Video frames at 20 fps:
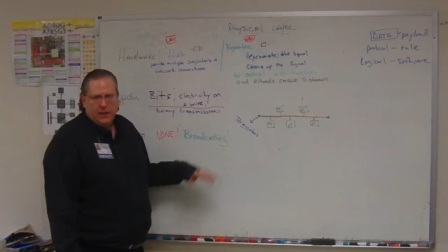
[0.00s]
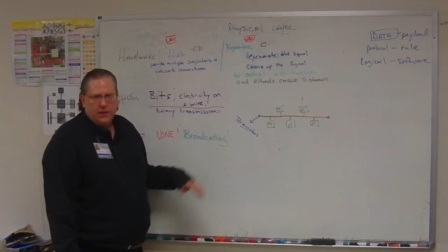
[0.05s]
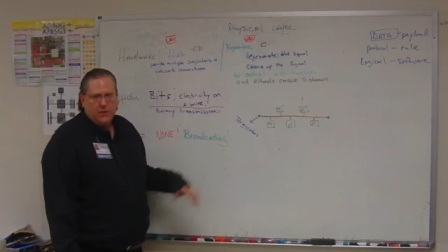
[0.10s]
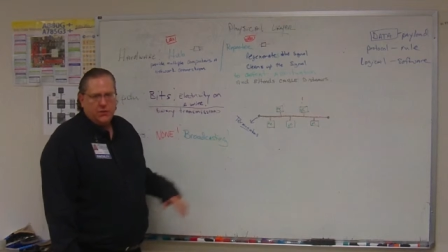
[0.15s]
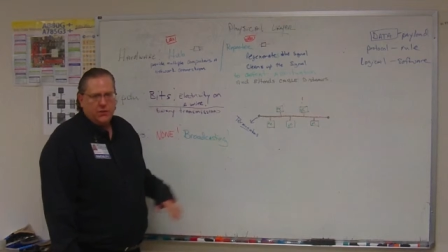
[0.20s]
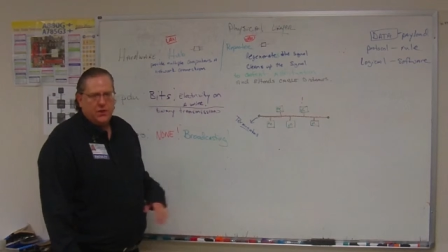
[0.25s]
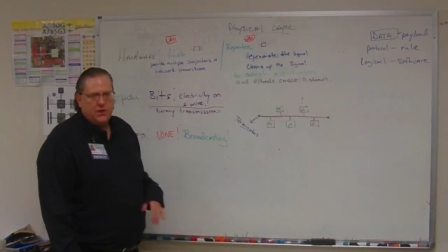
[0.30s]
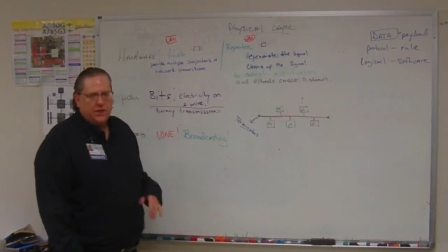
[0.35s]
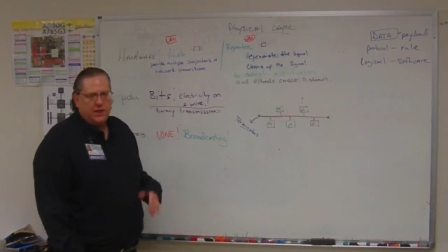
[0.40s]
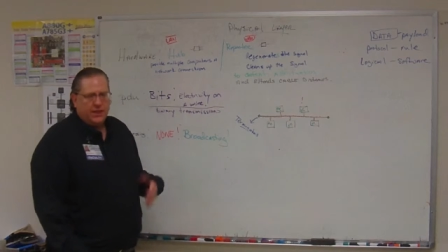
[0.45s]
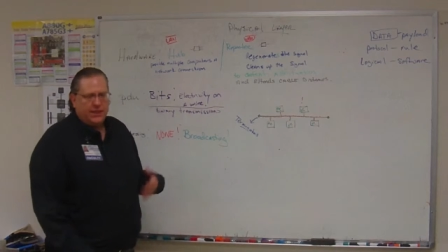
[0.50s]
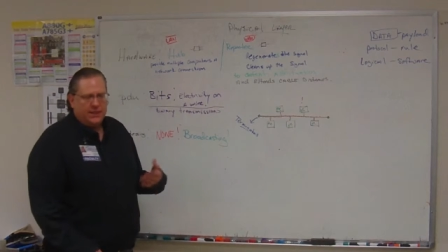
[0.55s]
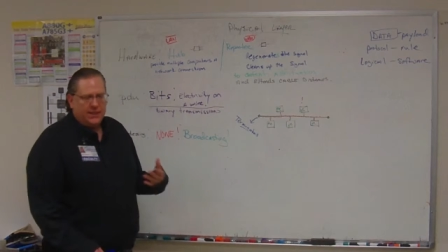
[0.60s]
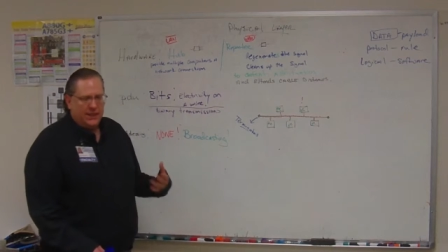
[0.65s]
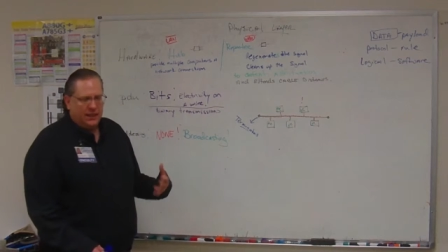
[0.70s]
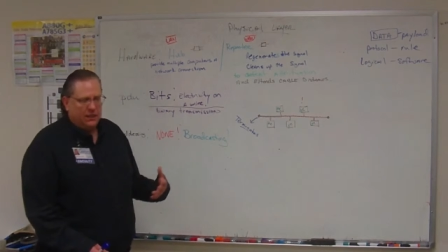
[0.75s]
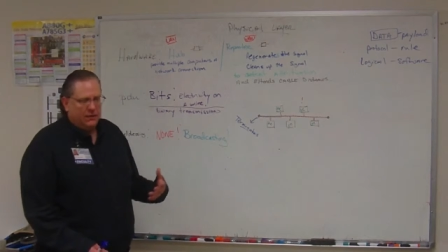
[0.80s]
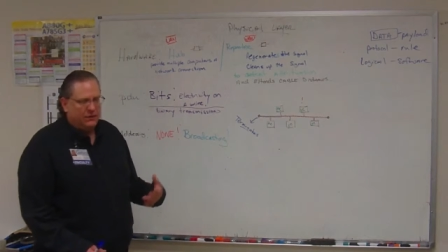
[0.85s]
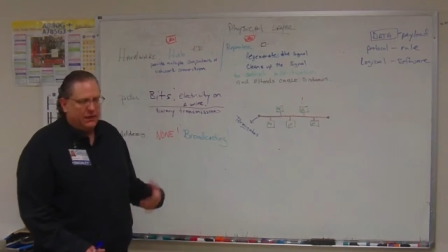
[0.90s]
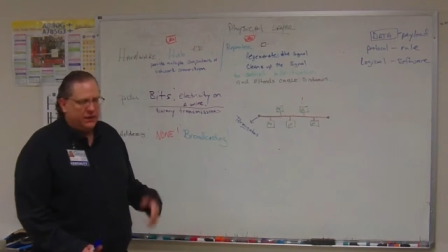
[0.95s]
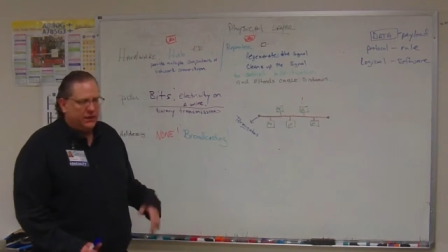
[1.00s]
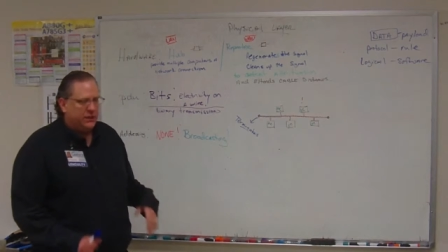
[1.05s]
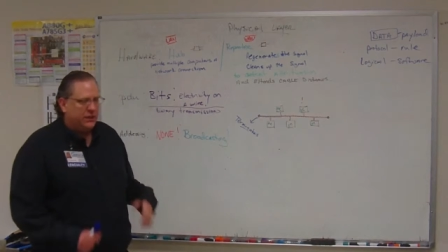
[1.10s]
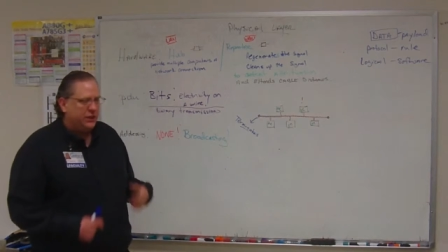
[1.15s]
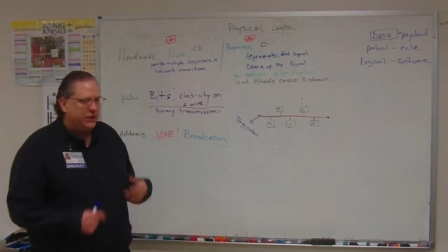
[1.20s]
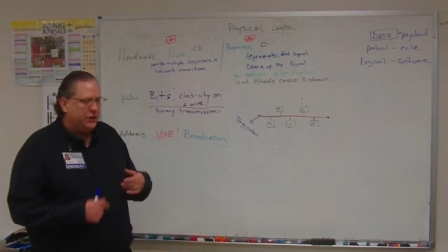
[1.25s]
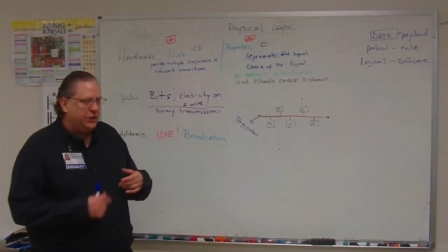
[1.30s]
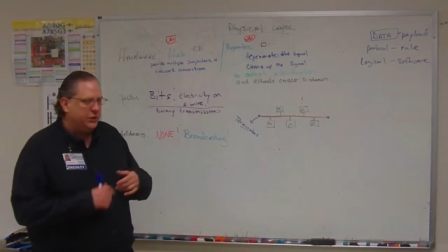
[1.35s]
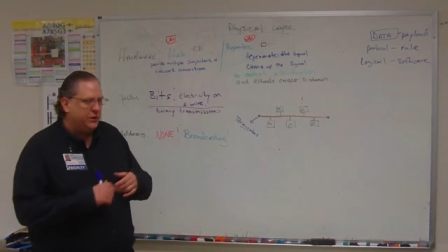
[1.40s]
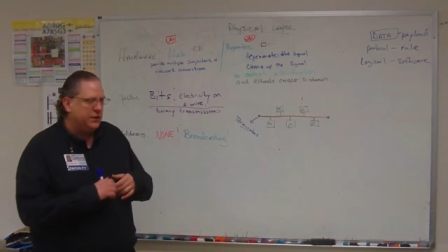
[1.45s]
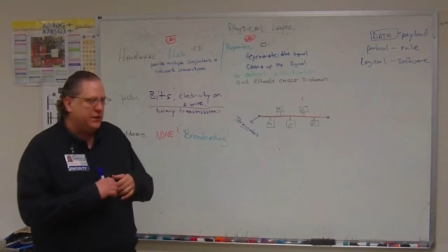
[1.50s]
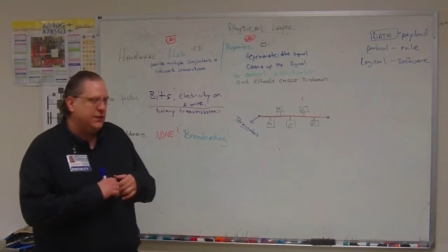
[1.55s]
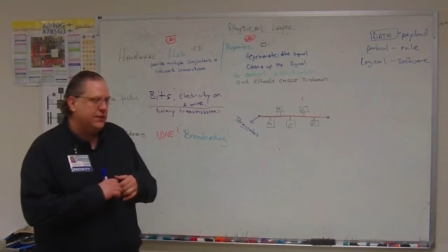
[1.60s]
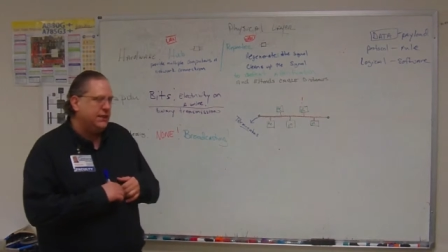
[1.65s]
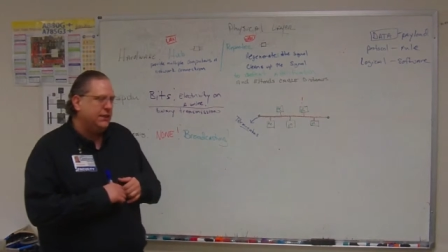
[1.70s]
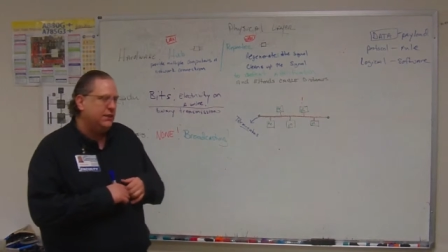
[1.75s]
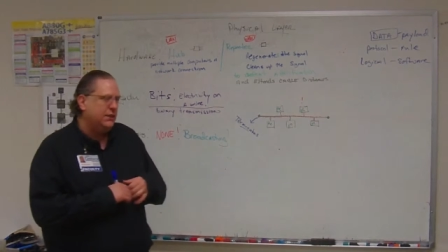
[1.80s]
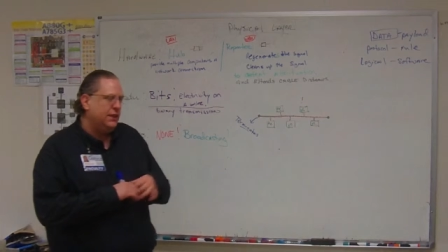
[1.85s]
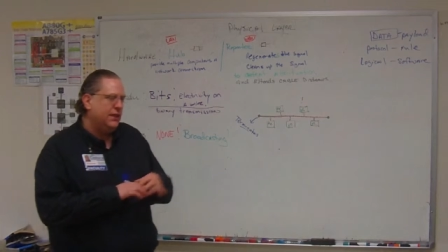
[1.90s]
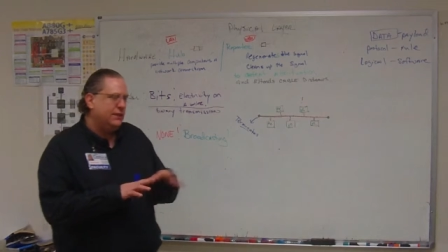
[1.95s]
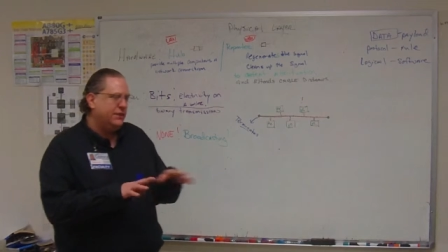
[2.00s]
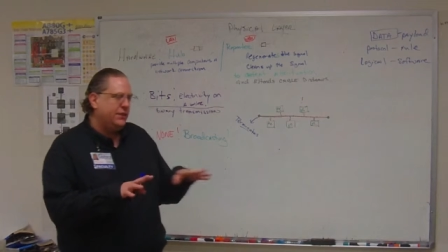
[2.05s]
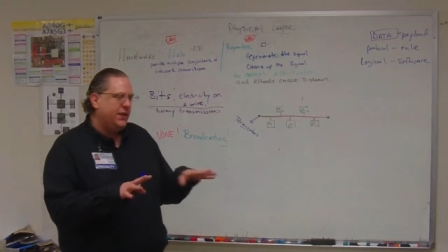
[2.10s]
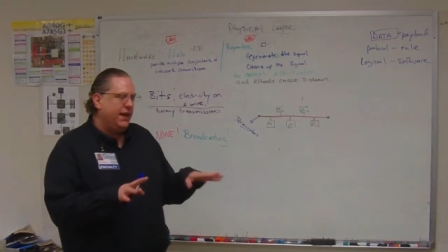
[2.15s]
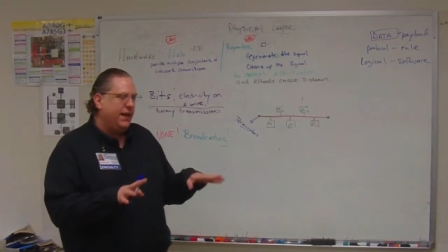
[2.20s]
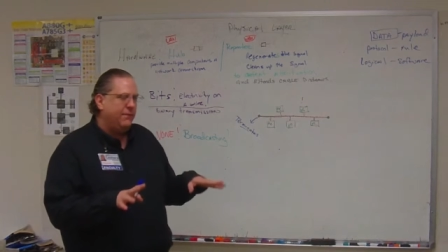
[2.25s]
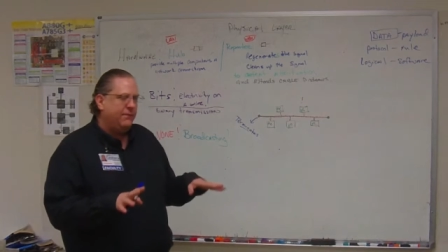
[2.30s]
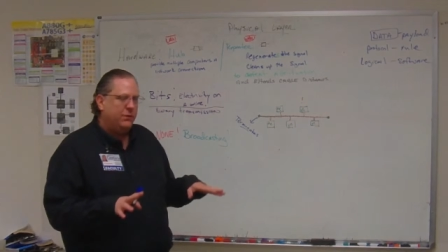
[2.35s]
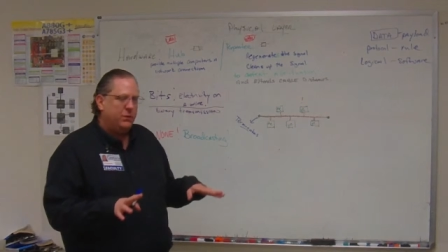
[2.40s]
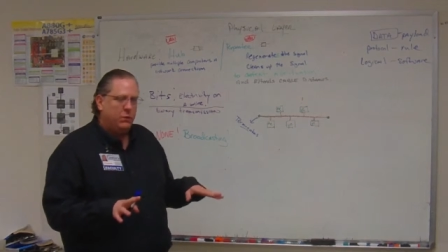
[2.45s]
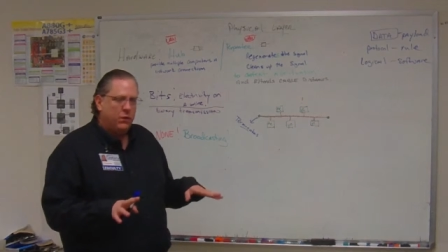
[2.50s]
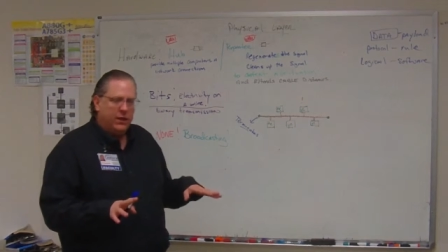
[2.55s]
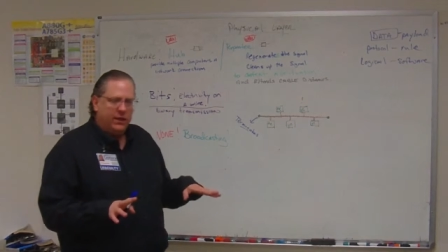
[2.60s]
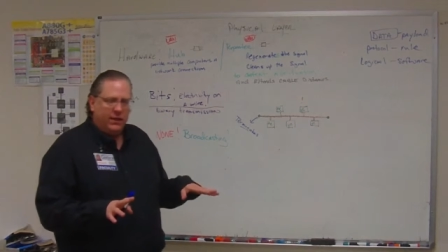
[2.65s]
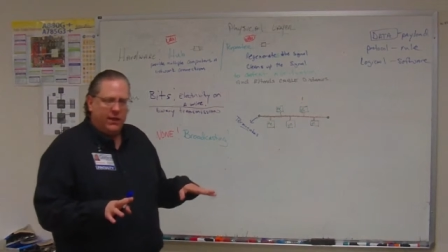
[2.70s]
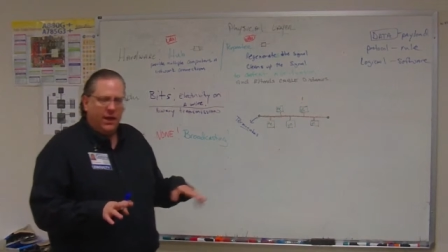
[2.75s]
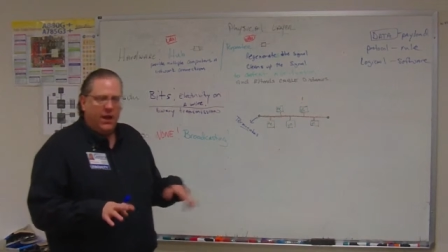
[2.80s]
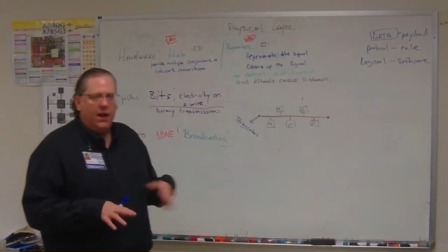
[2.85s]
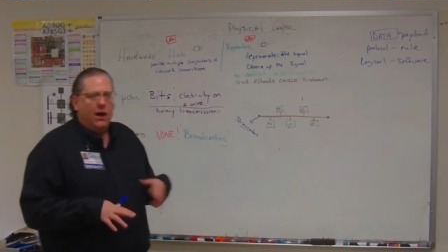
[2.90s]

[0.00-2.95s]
So just like a television, it shoots the signal out to everyone.